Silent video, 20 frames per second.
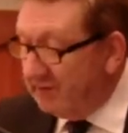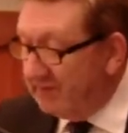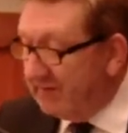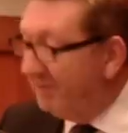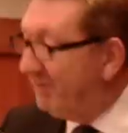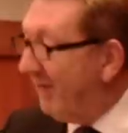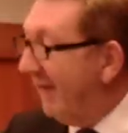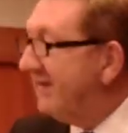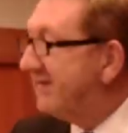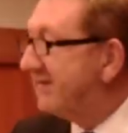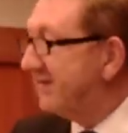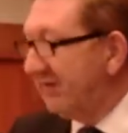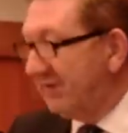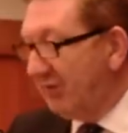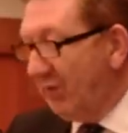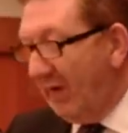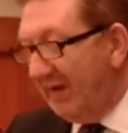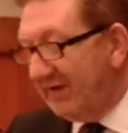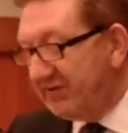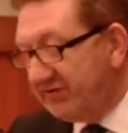with a basic
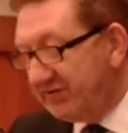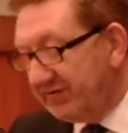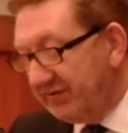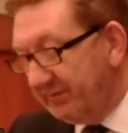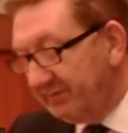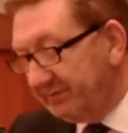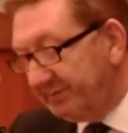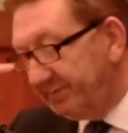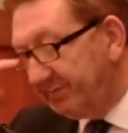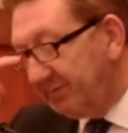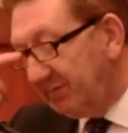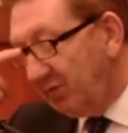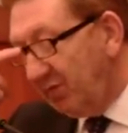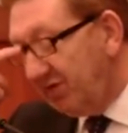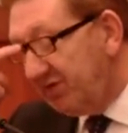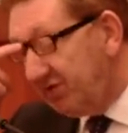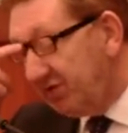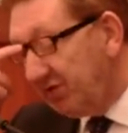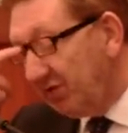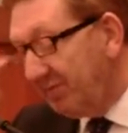question,
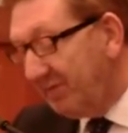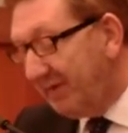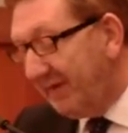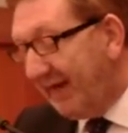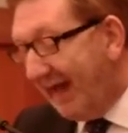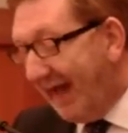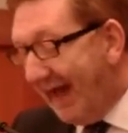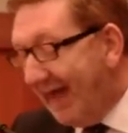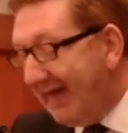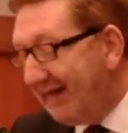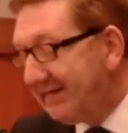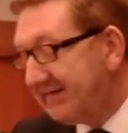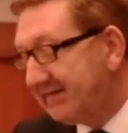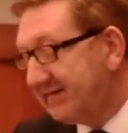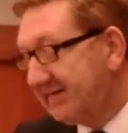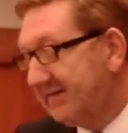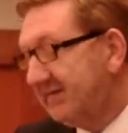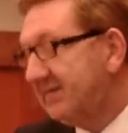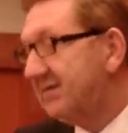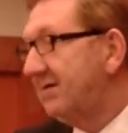which should be
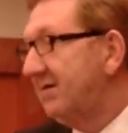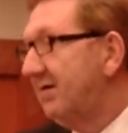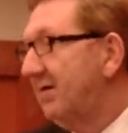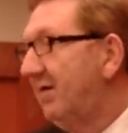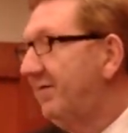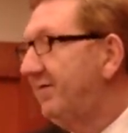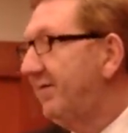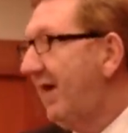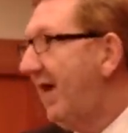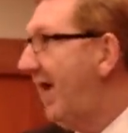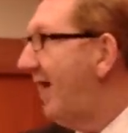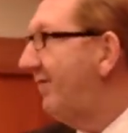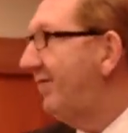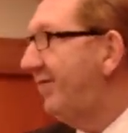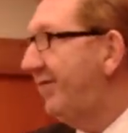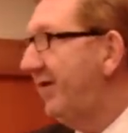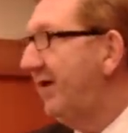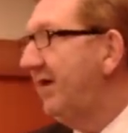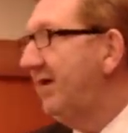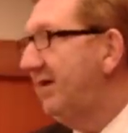asked of
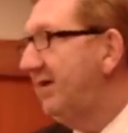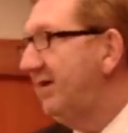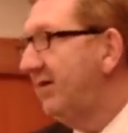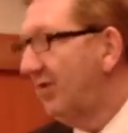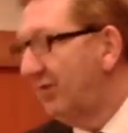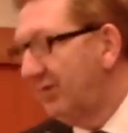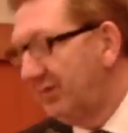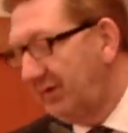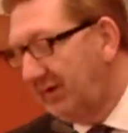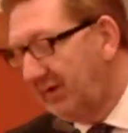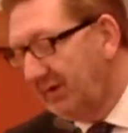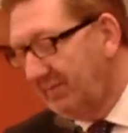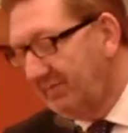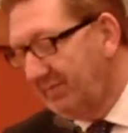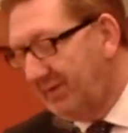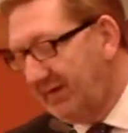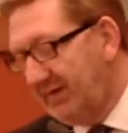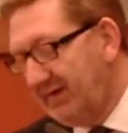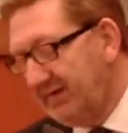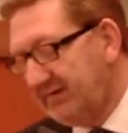every young
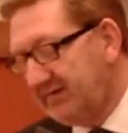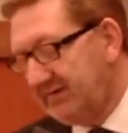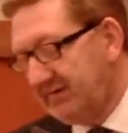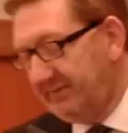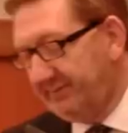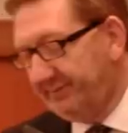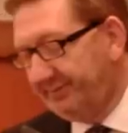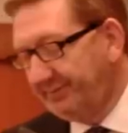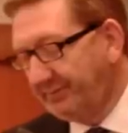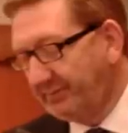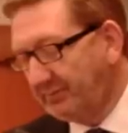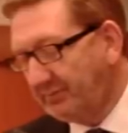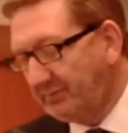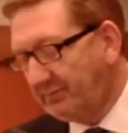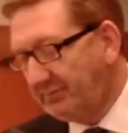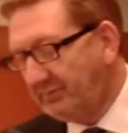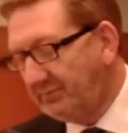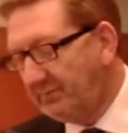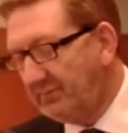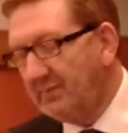person.
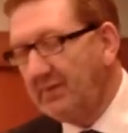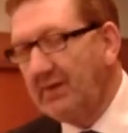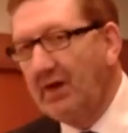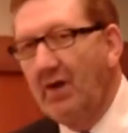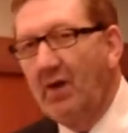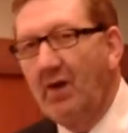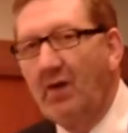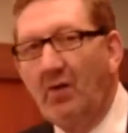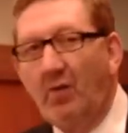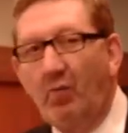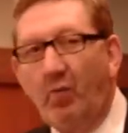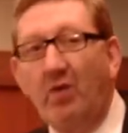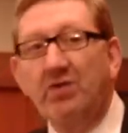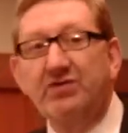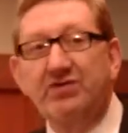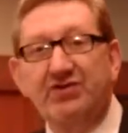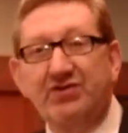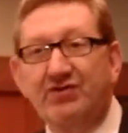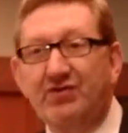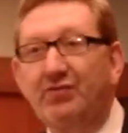What
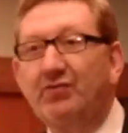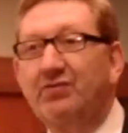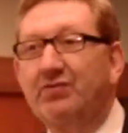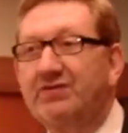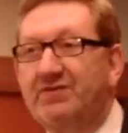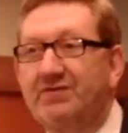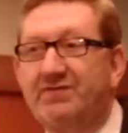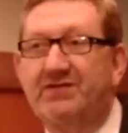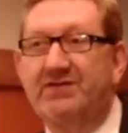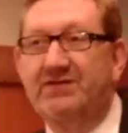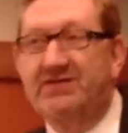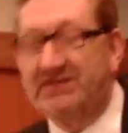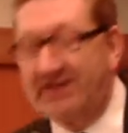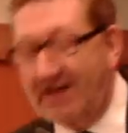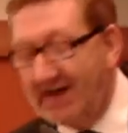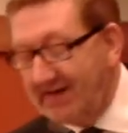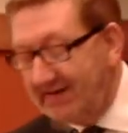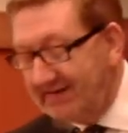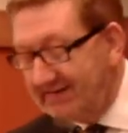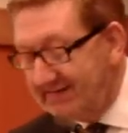sort of
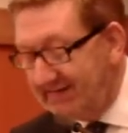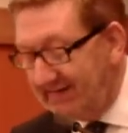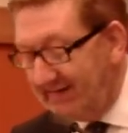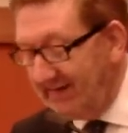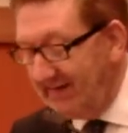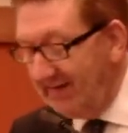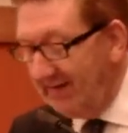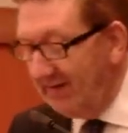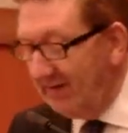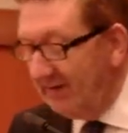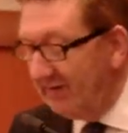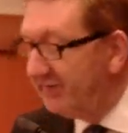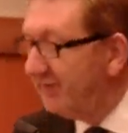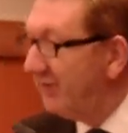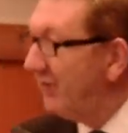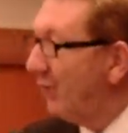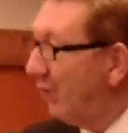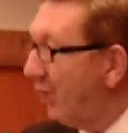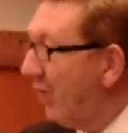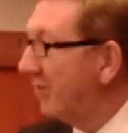society do
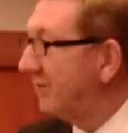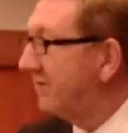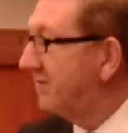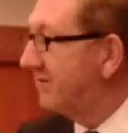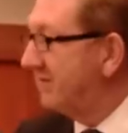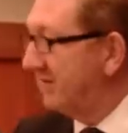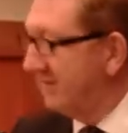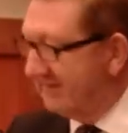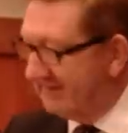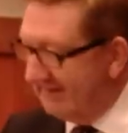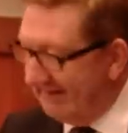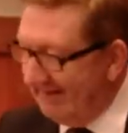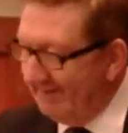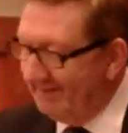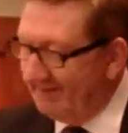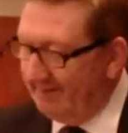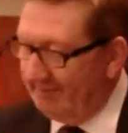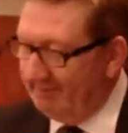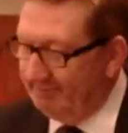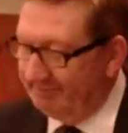you want to live
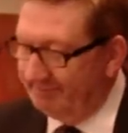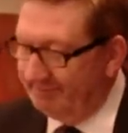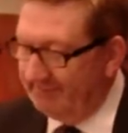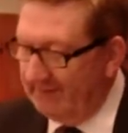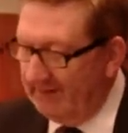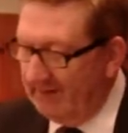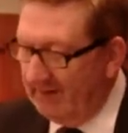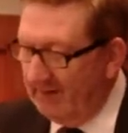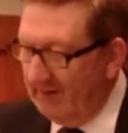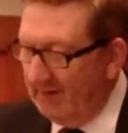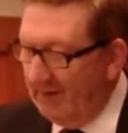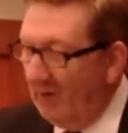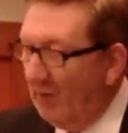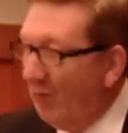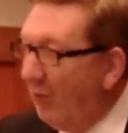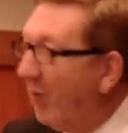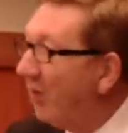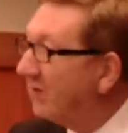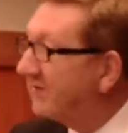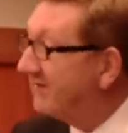in?
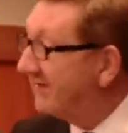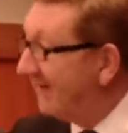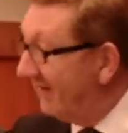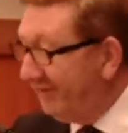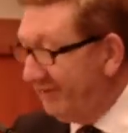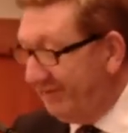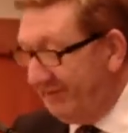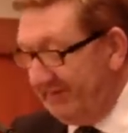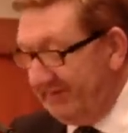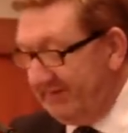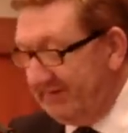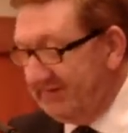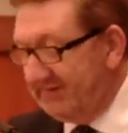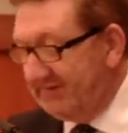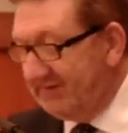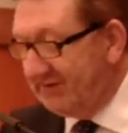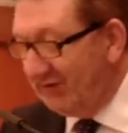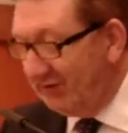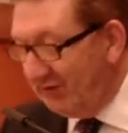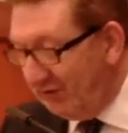What difference
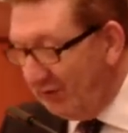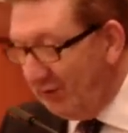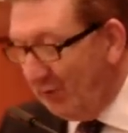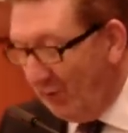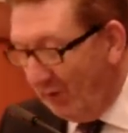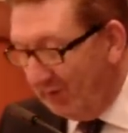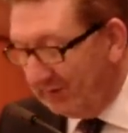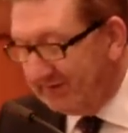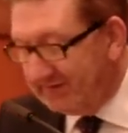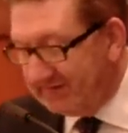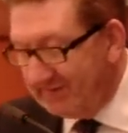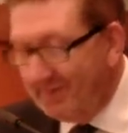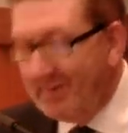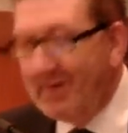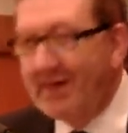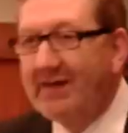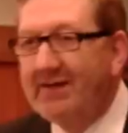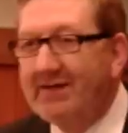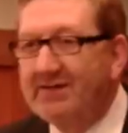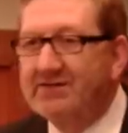do you want to
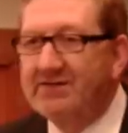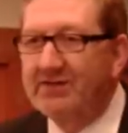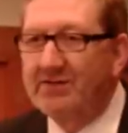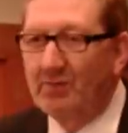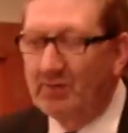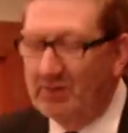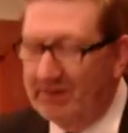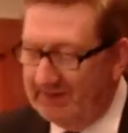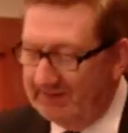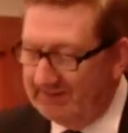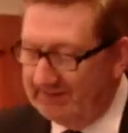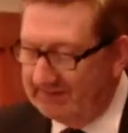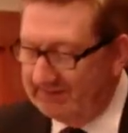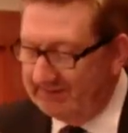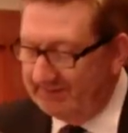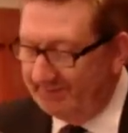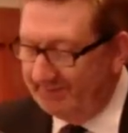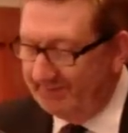make to the world?